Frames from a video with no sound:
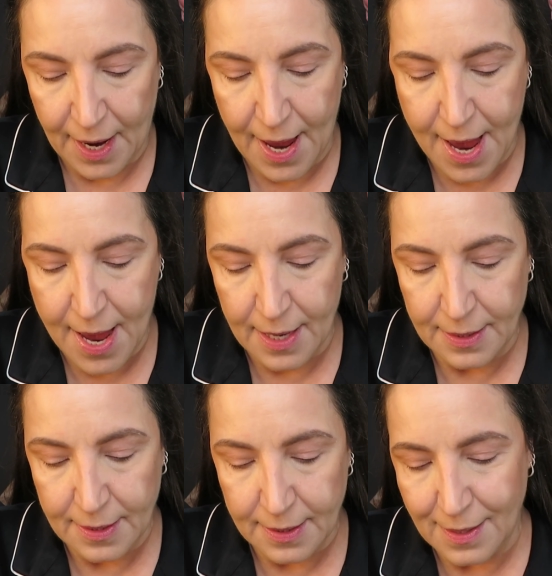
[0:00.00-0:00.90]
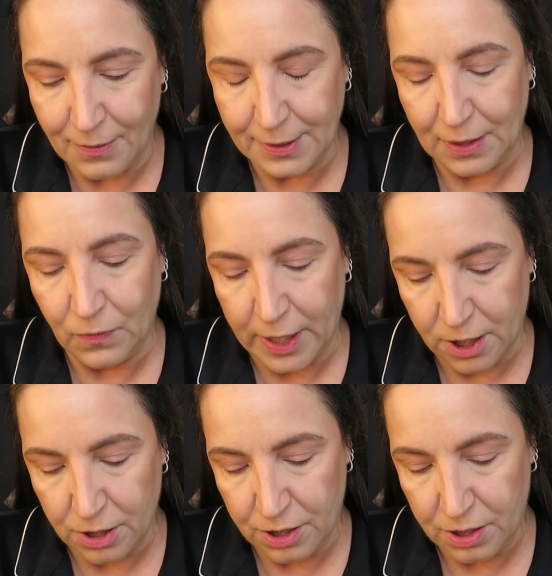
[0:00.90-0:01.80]
and it was at
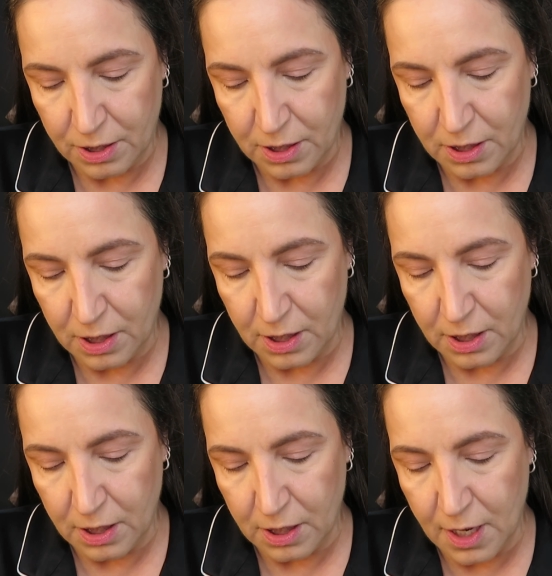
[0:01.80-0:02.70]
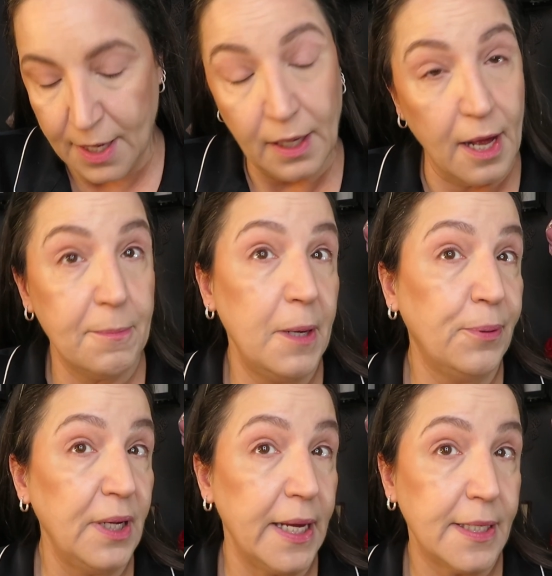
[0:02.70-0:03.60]
Winners. A lot of
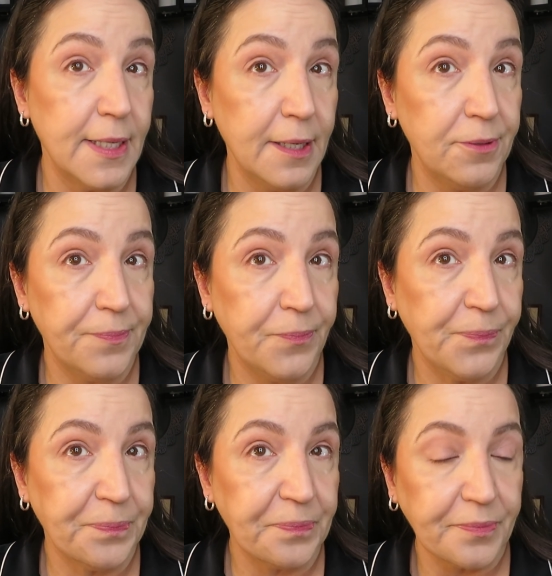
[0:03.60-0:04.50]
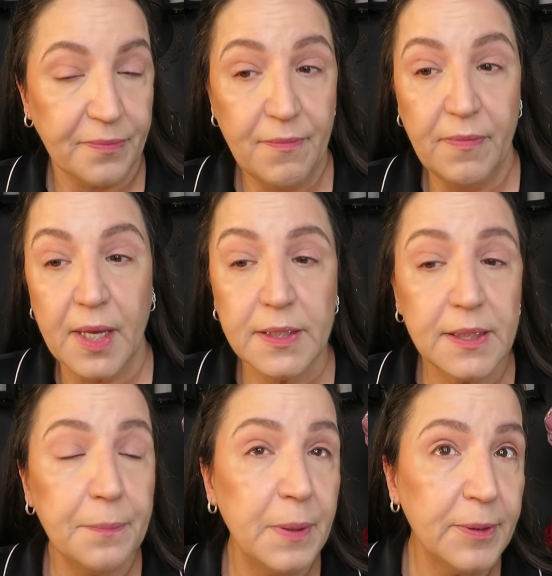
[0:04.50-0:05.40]
people liked it,
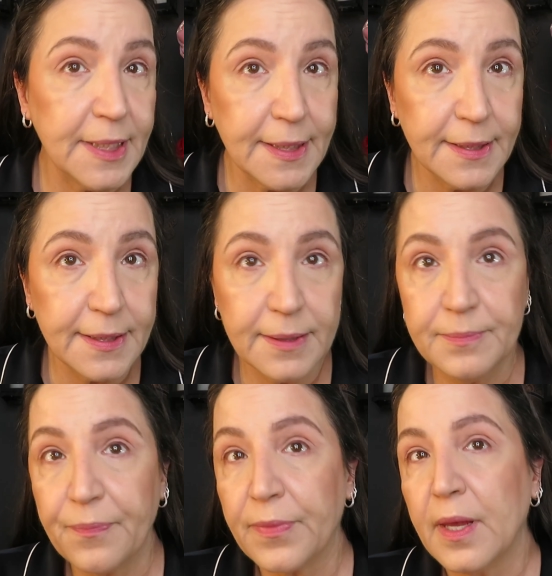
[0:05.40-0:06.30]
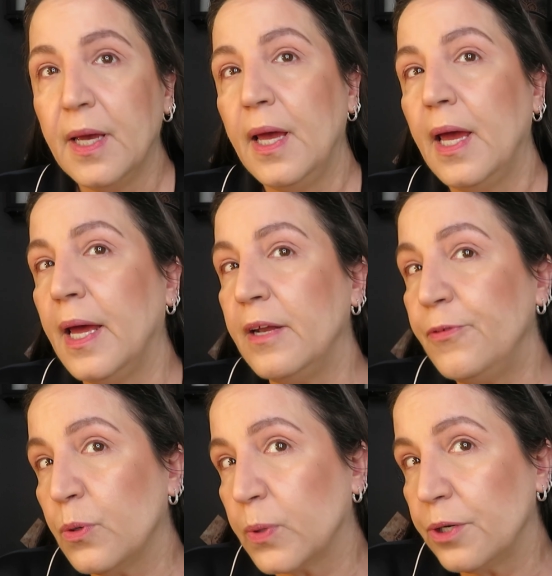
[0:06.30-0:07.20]
some people didn't. And
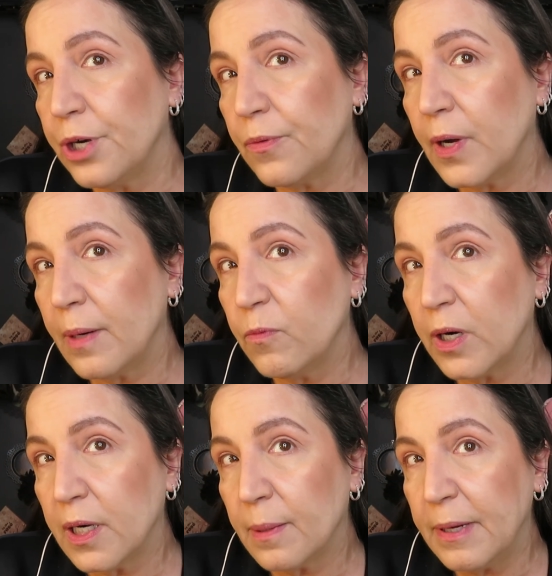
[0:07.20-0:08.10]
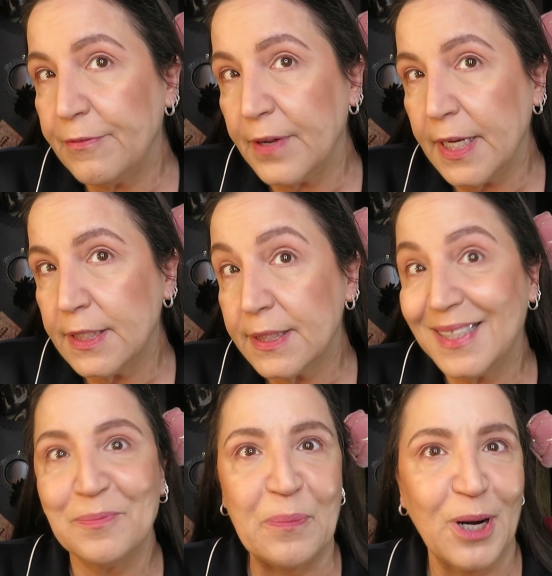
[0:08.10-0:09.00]
if you're wondering what I'm wearing on my face,
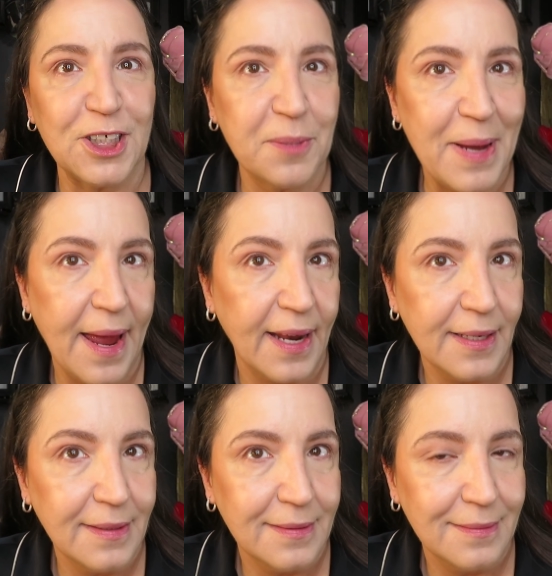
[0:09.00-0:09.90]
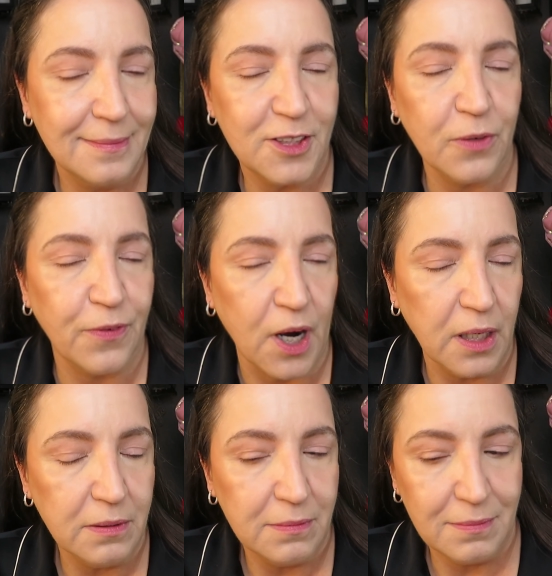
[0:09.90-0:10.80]
it's my Project Pan so
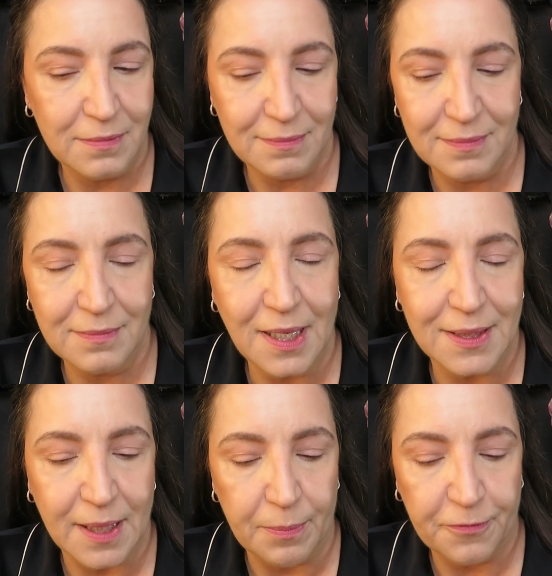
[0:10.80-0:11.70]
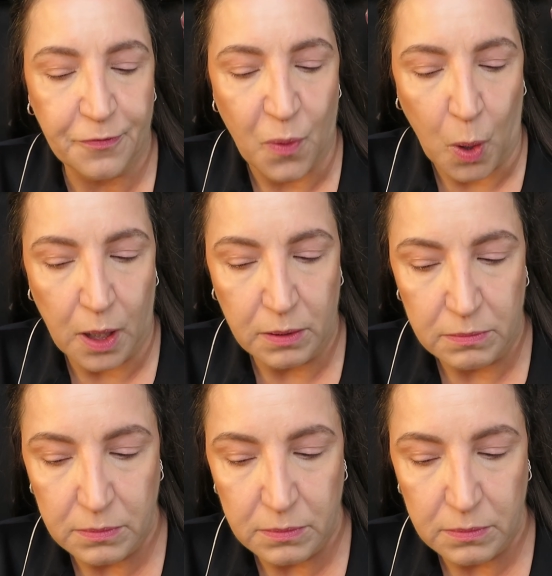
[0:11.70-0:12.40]
far, except for